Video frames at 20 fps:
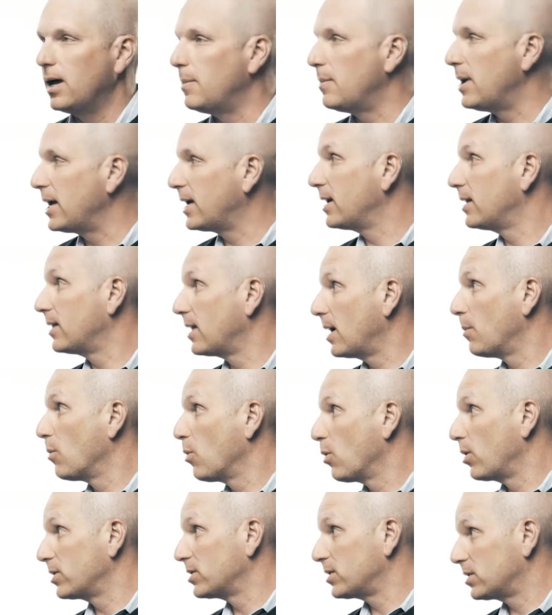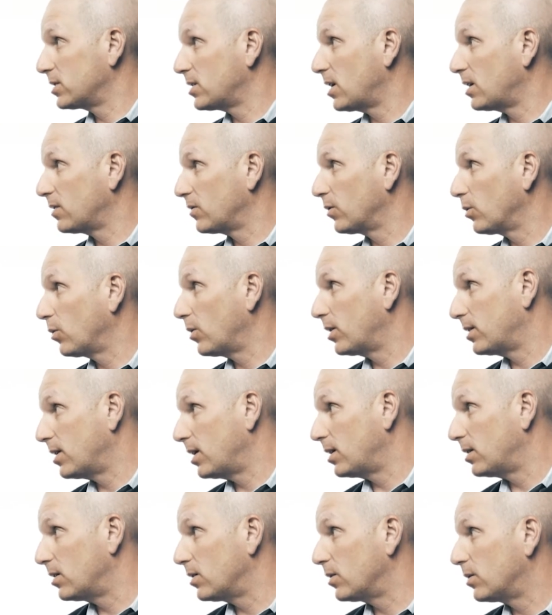and making them more successful at
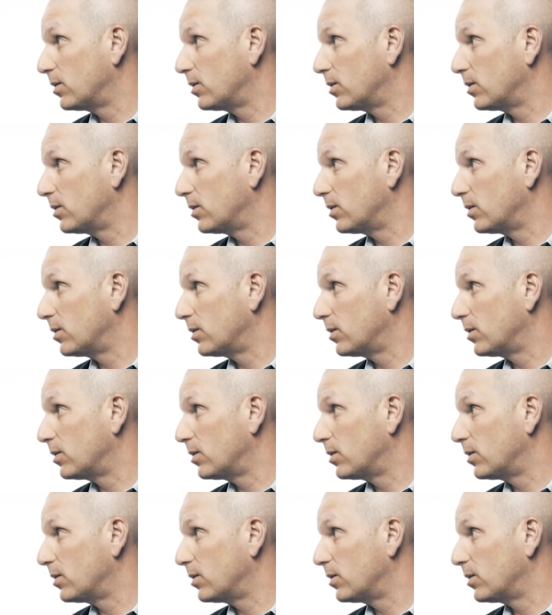what they do.